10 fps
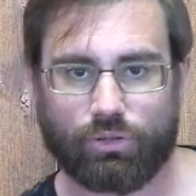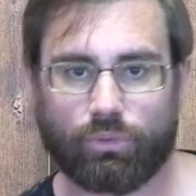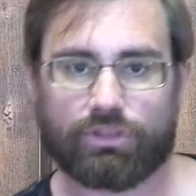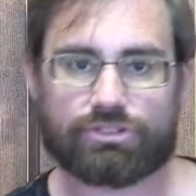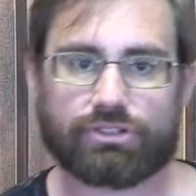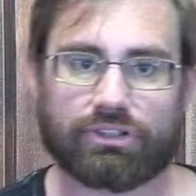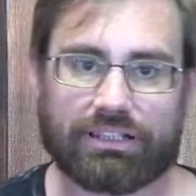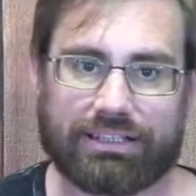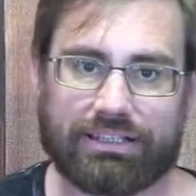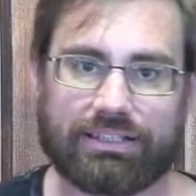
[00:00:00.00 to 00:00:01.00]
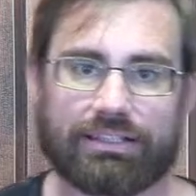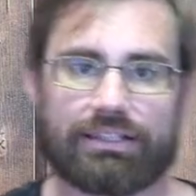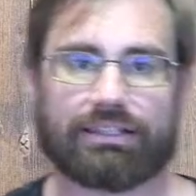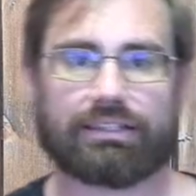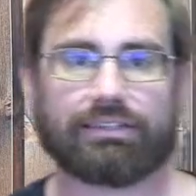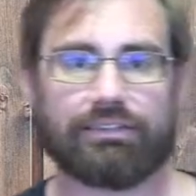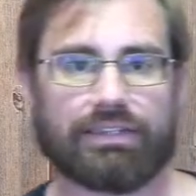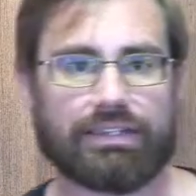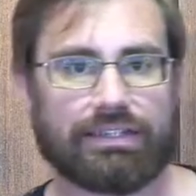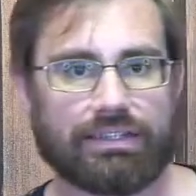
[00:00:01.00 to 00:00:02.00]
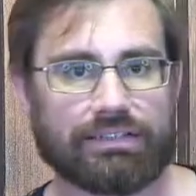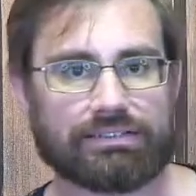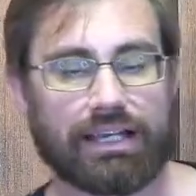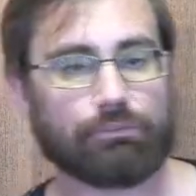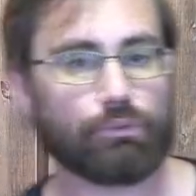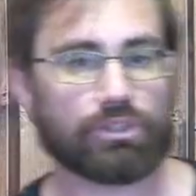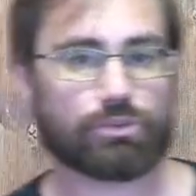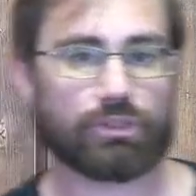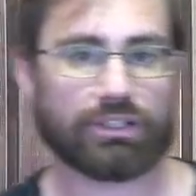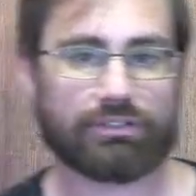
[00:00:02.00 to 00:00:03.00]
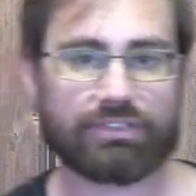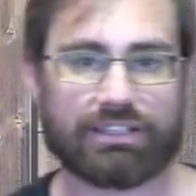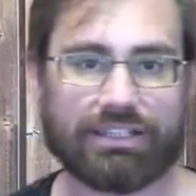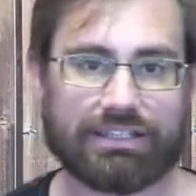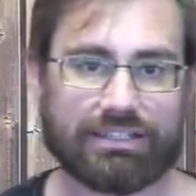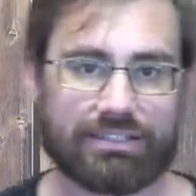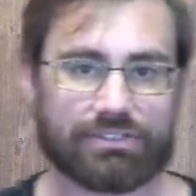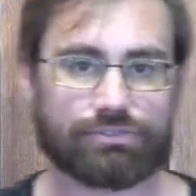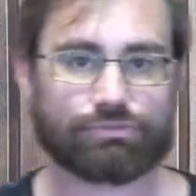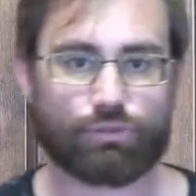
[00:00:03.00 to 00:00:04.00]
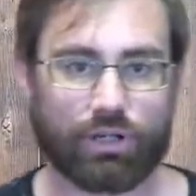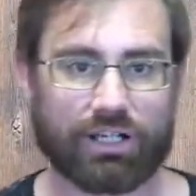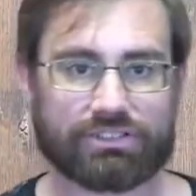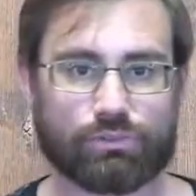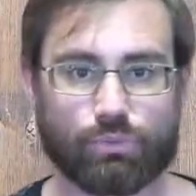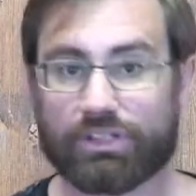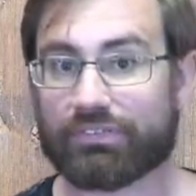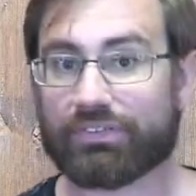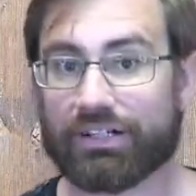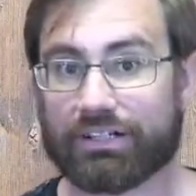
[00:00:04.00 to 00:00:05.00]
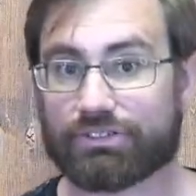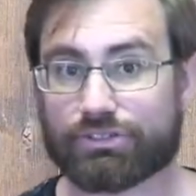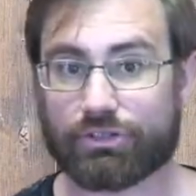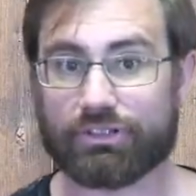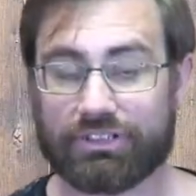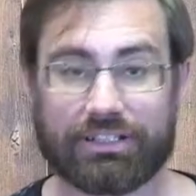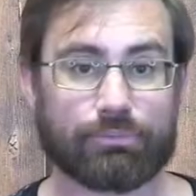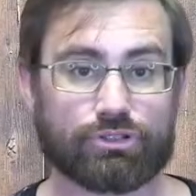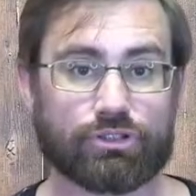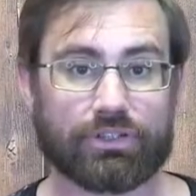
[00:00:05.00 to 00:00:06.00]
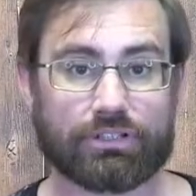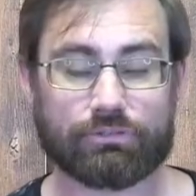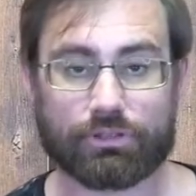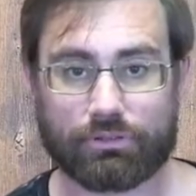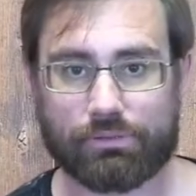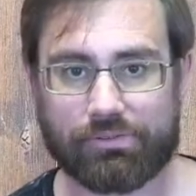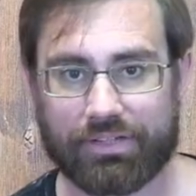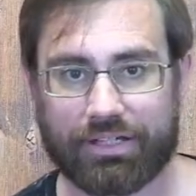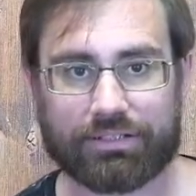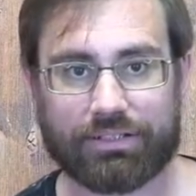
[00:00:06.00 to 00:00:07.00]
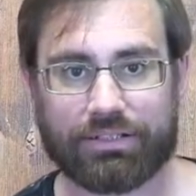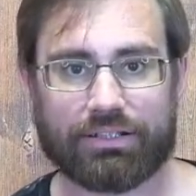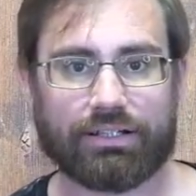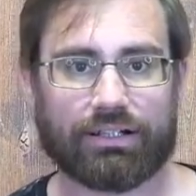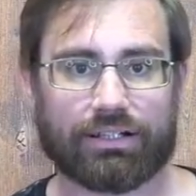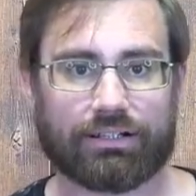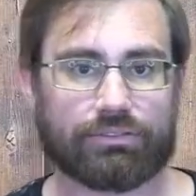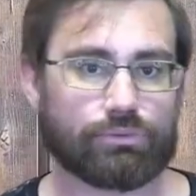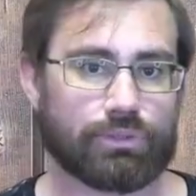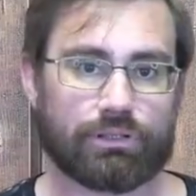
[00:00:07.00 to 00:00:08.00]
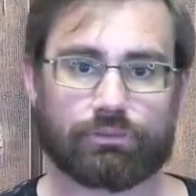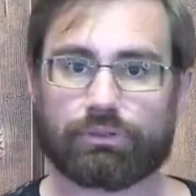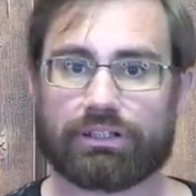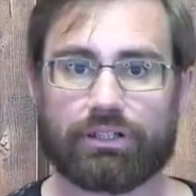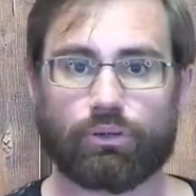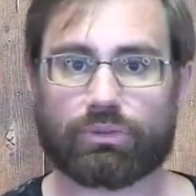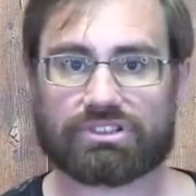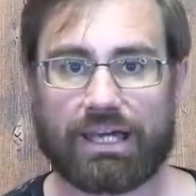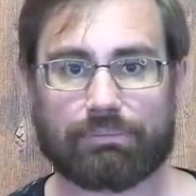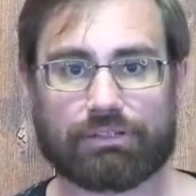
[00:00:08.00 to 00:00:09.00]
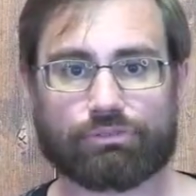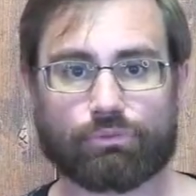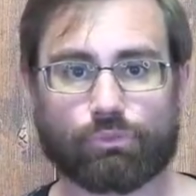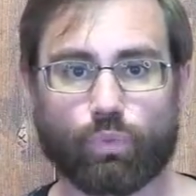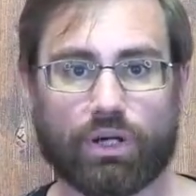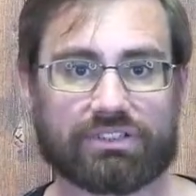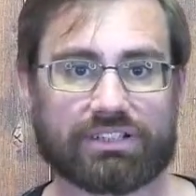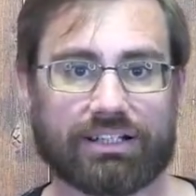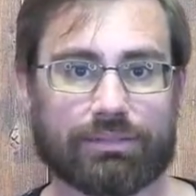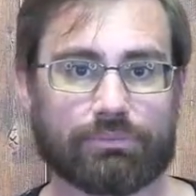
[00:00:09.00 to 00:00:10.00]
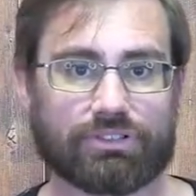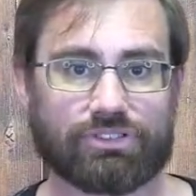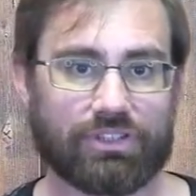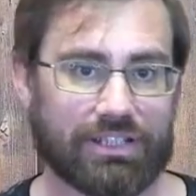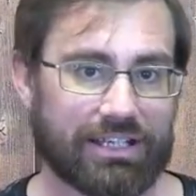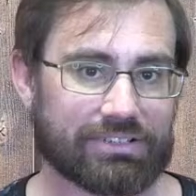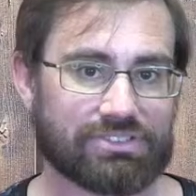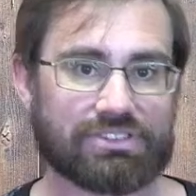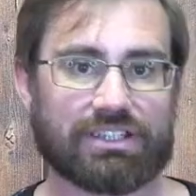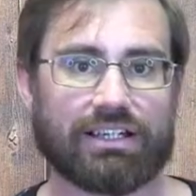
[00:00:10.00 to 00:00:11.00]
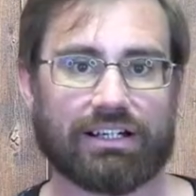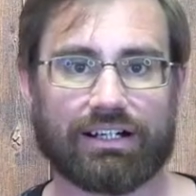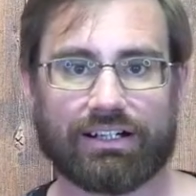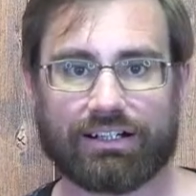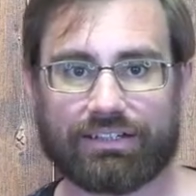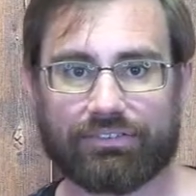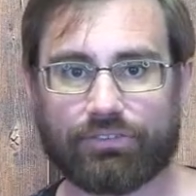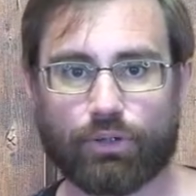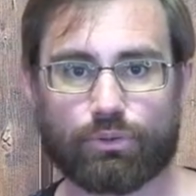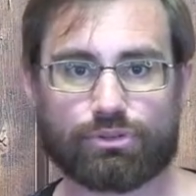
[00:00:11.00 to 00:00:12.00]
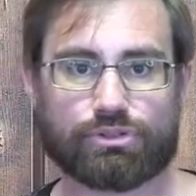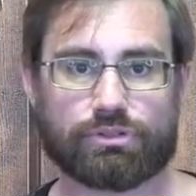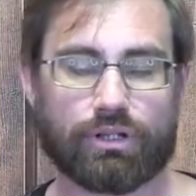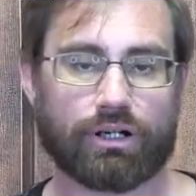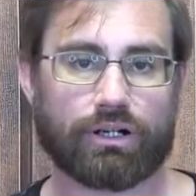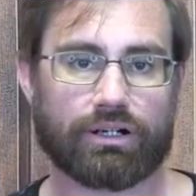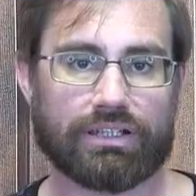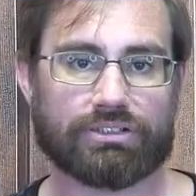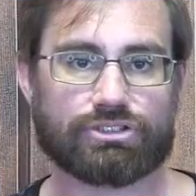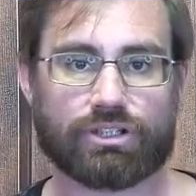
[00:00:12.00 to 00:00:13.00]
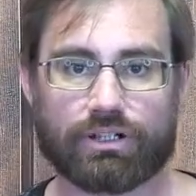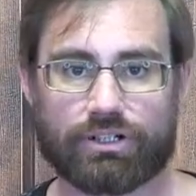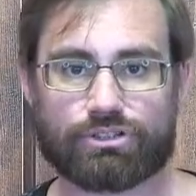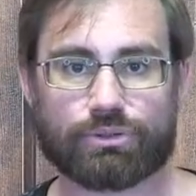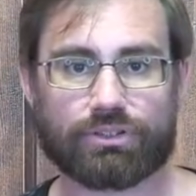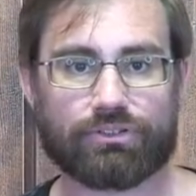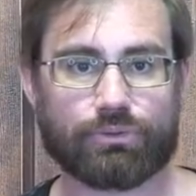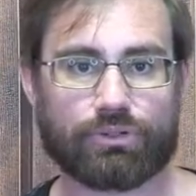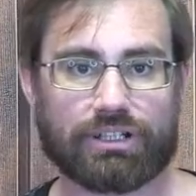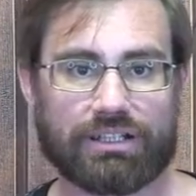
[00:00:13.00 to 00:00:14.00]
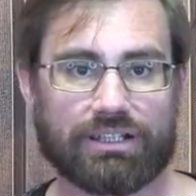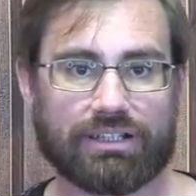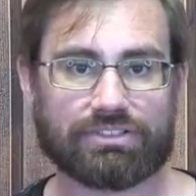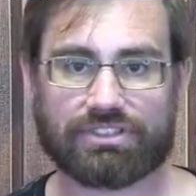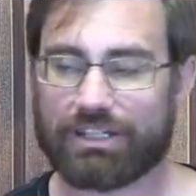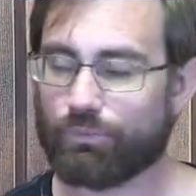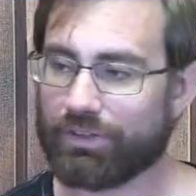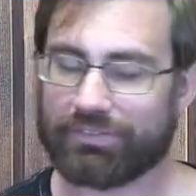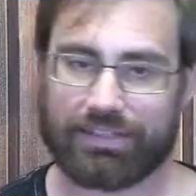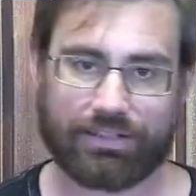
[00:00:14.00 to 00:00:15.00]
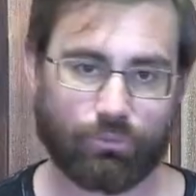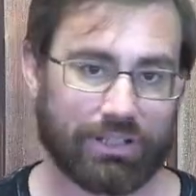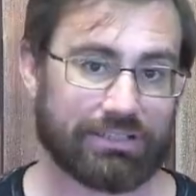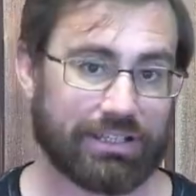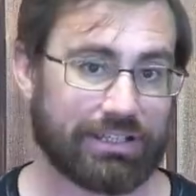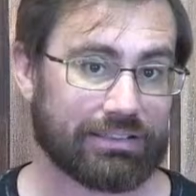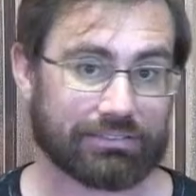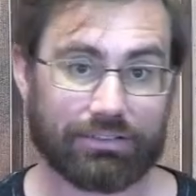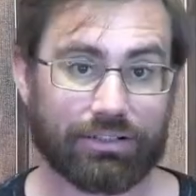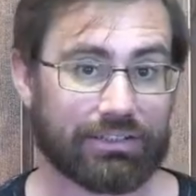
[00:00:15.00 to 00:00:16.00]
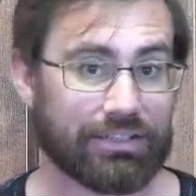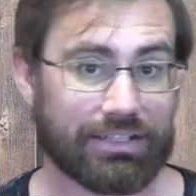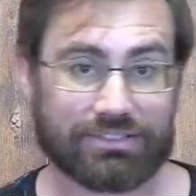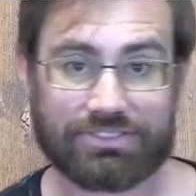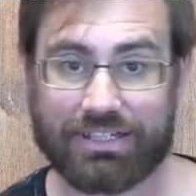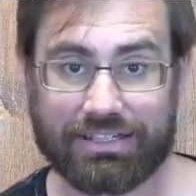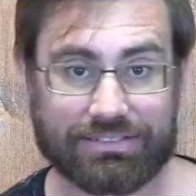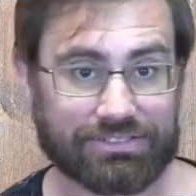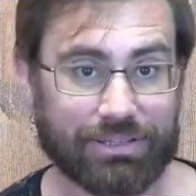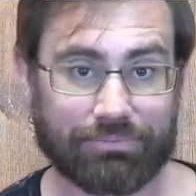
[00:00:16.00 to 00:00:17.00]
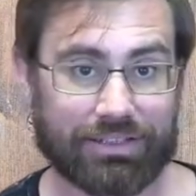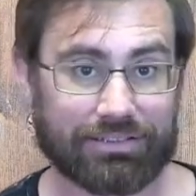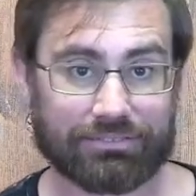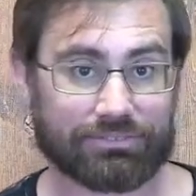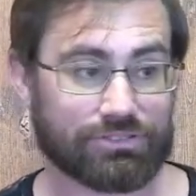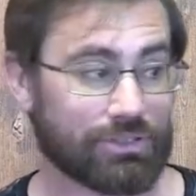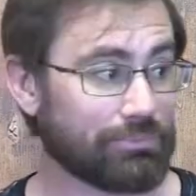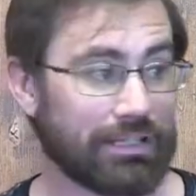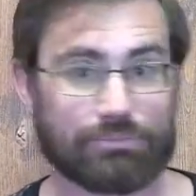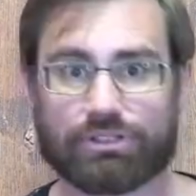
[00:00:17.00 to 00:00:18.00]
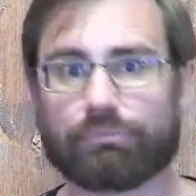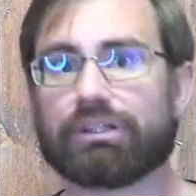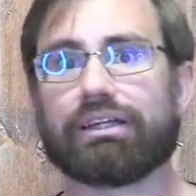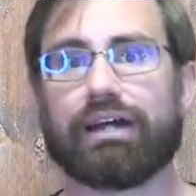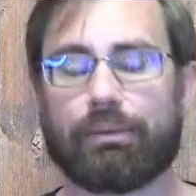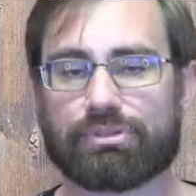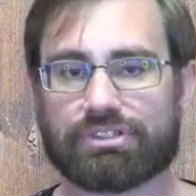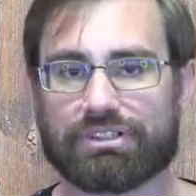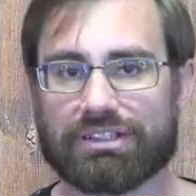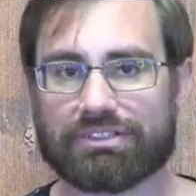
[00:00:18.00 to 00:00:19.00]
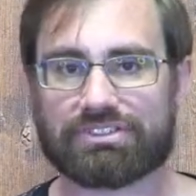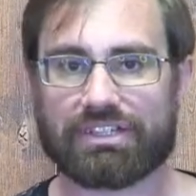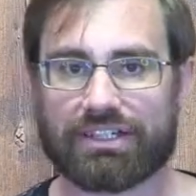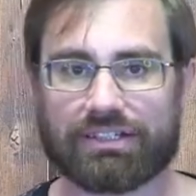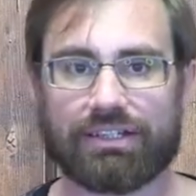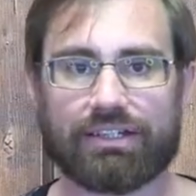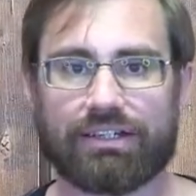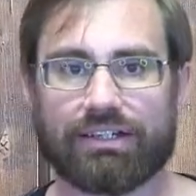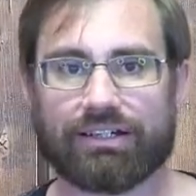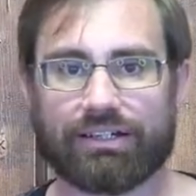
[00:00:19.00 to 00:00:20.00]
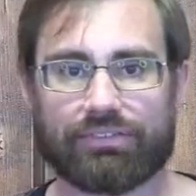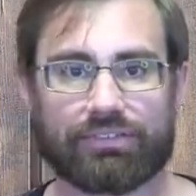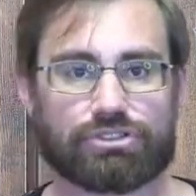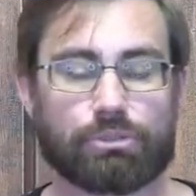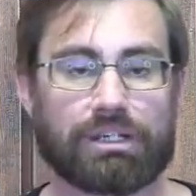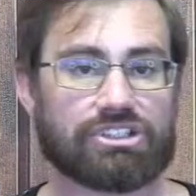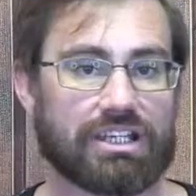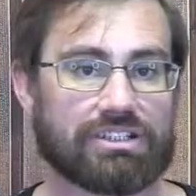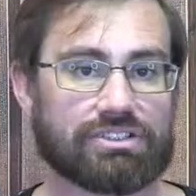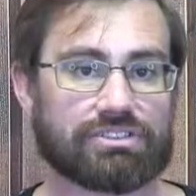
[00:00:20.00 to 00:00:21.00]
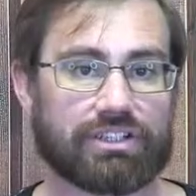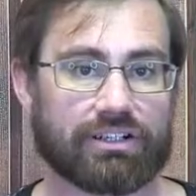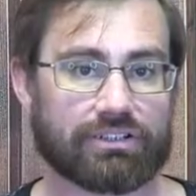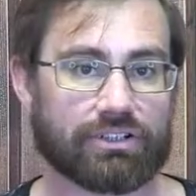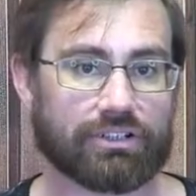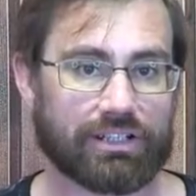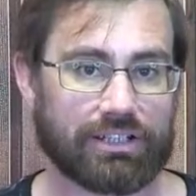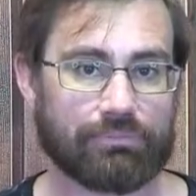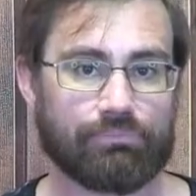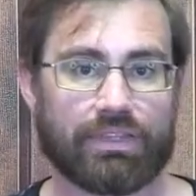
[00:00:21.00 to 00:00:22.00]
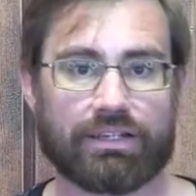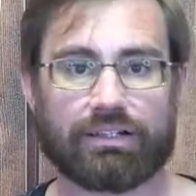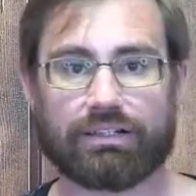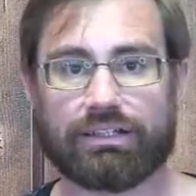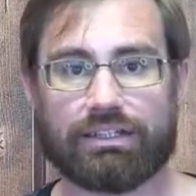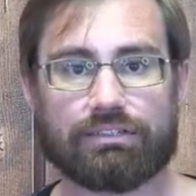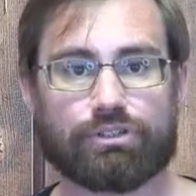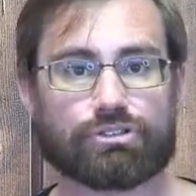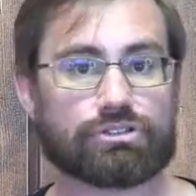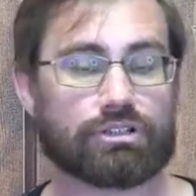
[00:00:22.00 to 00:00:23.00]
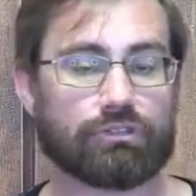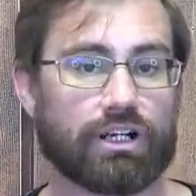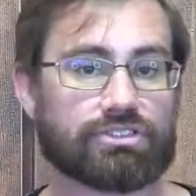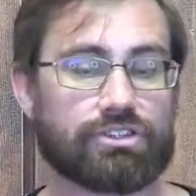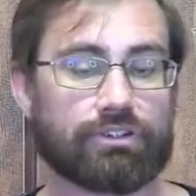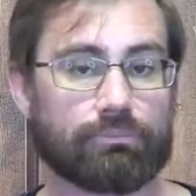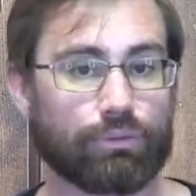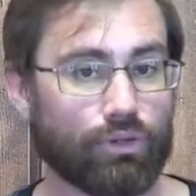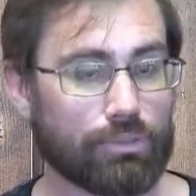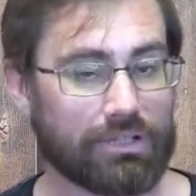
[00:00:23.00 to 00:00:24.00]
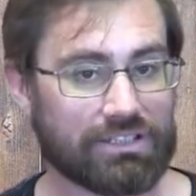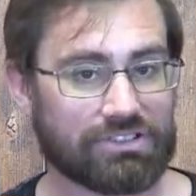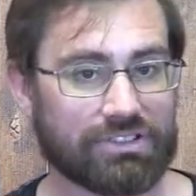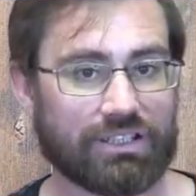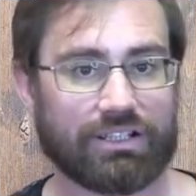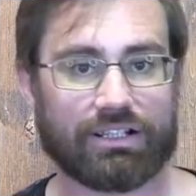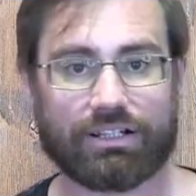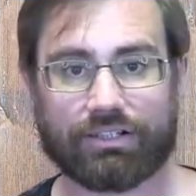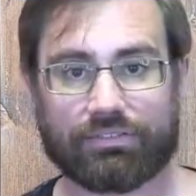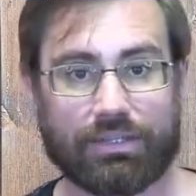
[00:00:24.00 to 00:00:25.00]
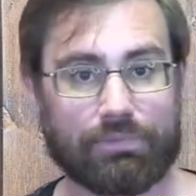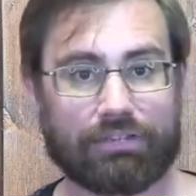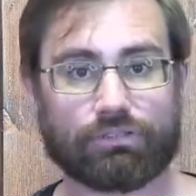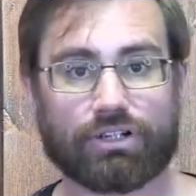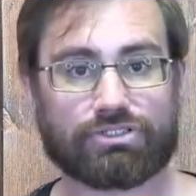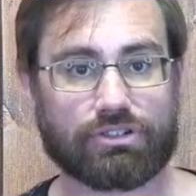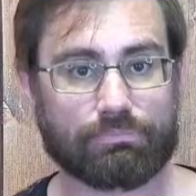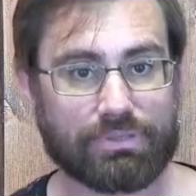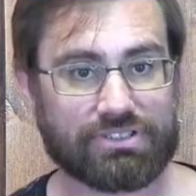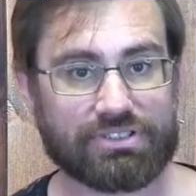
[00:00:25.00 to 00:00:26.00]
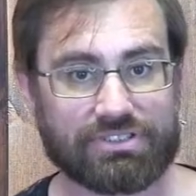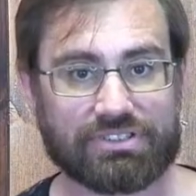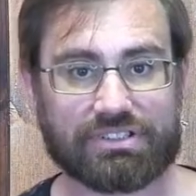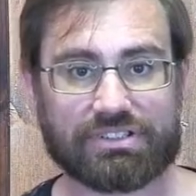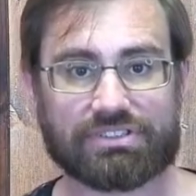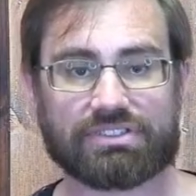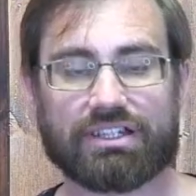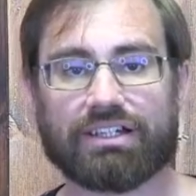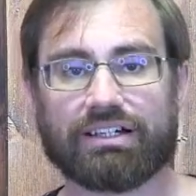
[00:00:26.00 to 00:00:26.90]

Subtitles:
Well, certainly the time in which we're living is fraught with uncertainty. I'm sure that you would agree with that. We don't really know what's happening from one time to the next. Those who are in charge or authority say one thing one day, and literally the next day something sometimes completely opposite is said. There's so many changes that are occurring. Individuals have lost their employment. They may have lost their businesses.